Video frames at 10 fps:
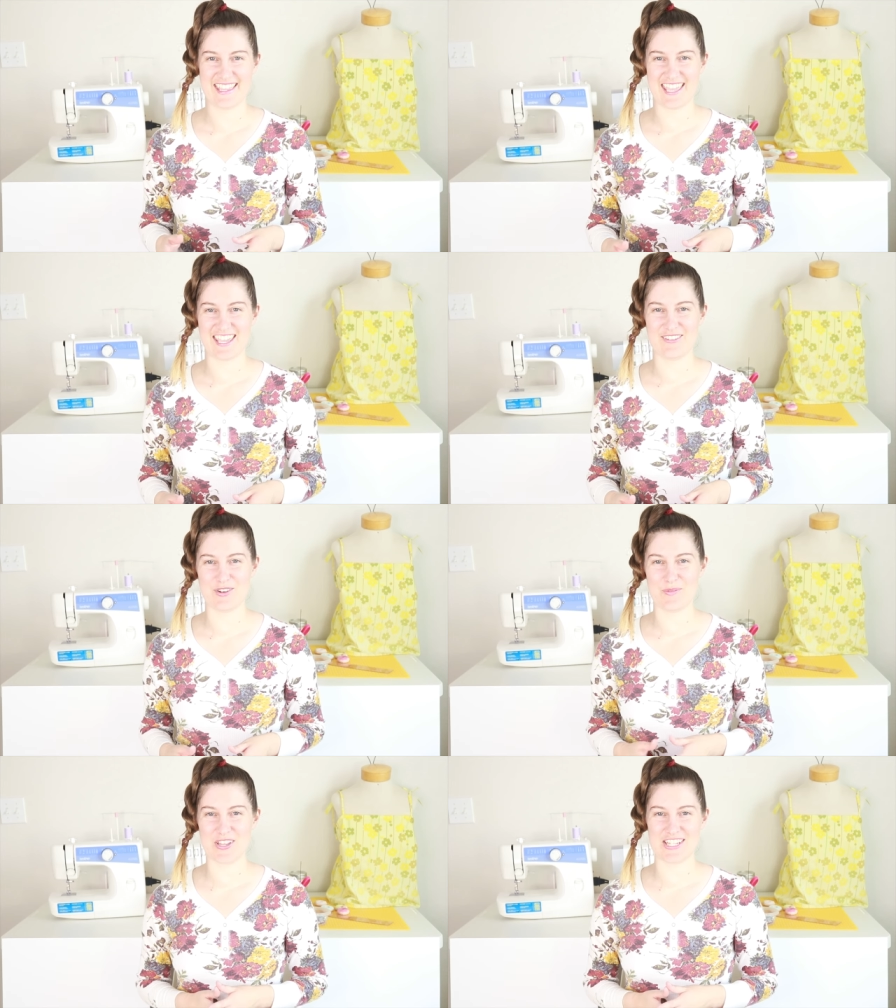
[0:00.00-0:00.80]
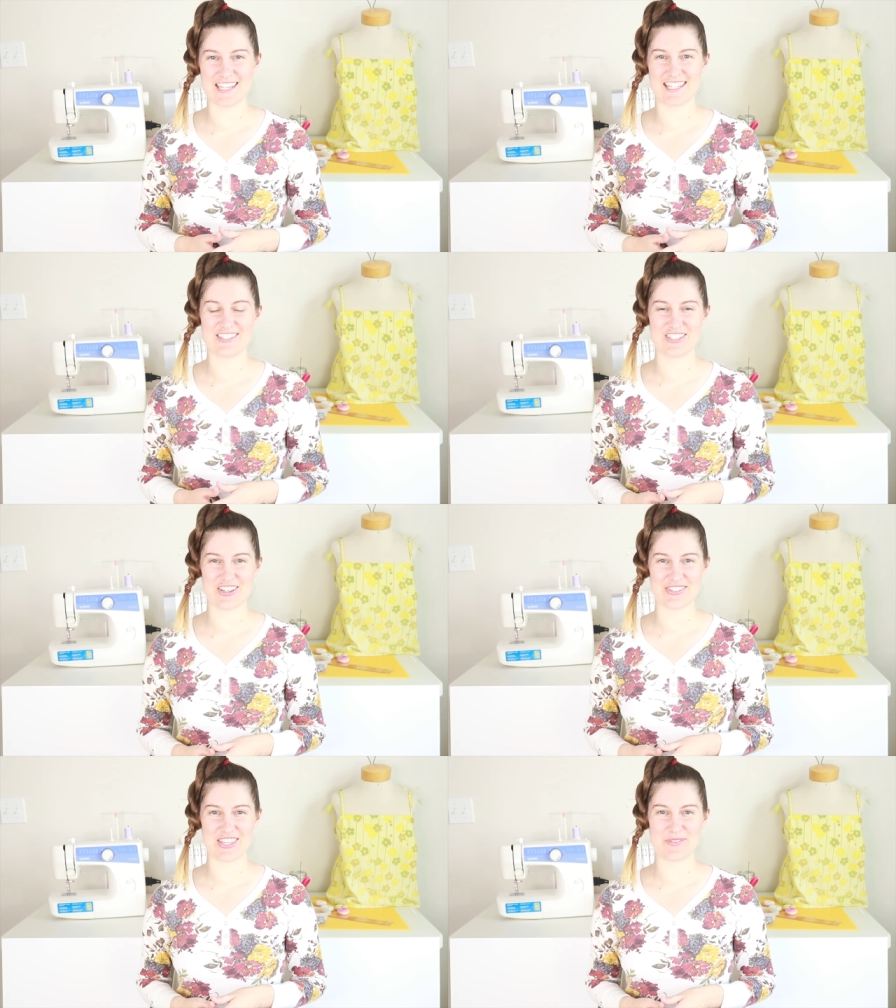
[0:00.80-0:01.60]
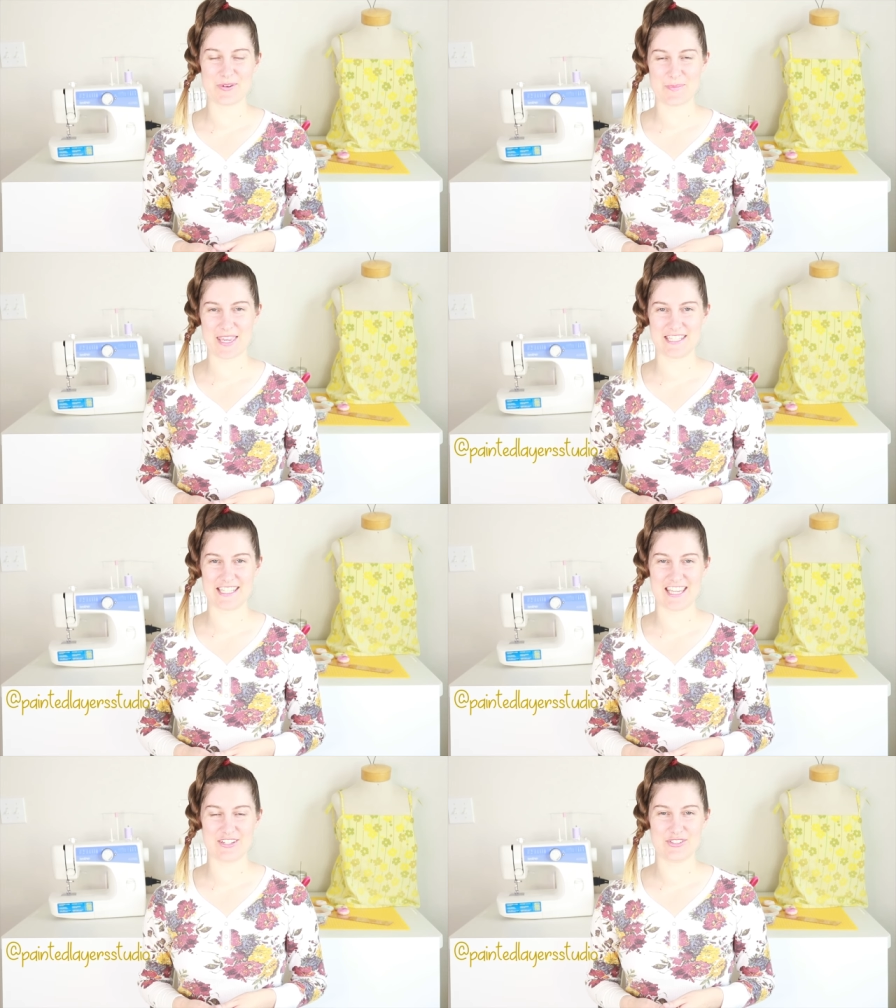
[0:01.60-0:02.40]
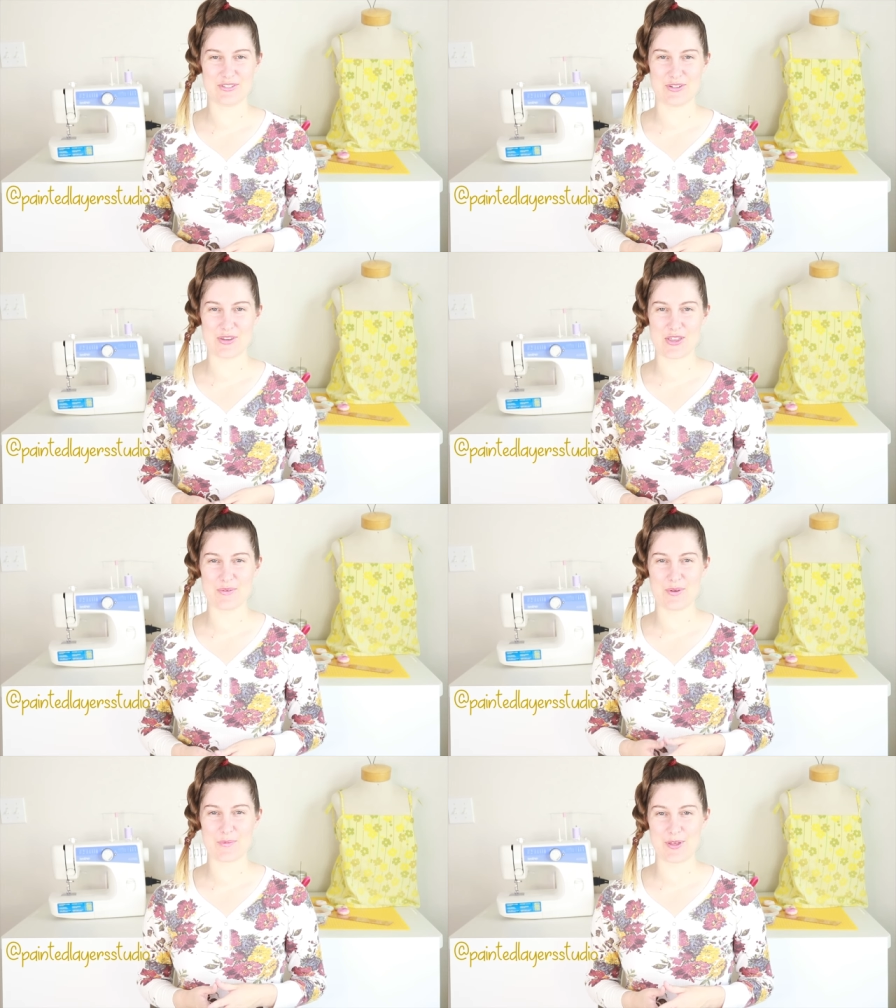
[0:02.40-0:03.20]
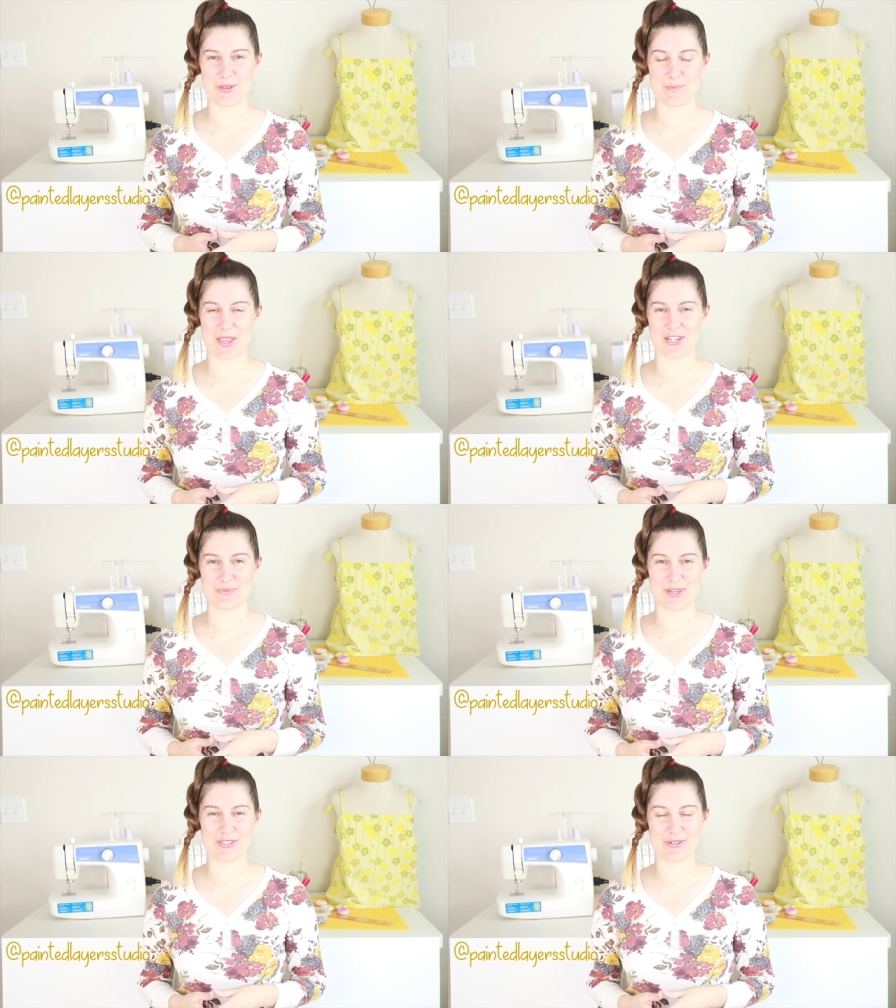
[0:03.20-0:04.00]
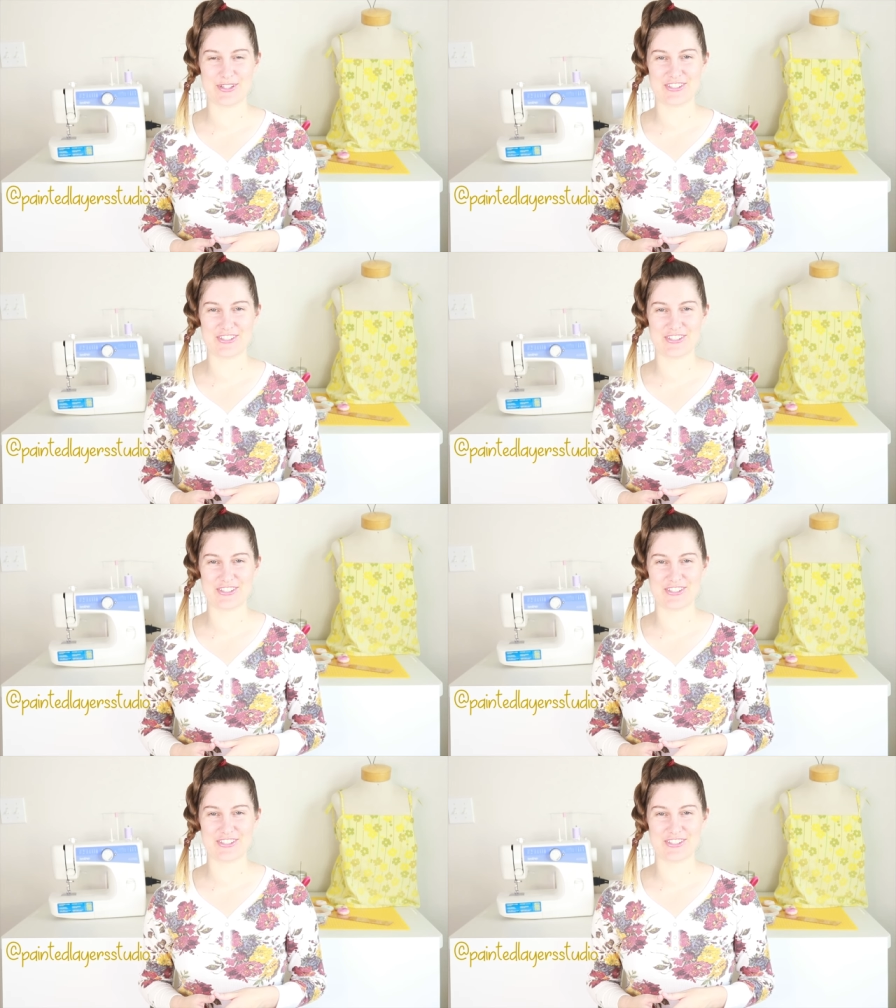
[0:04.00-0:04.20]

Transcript: Hey everyone, it's Chelsea from Painted Layers Studio. Welcome back to my sewing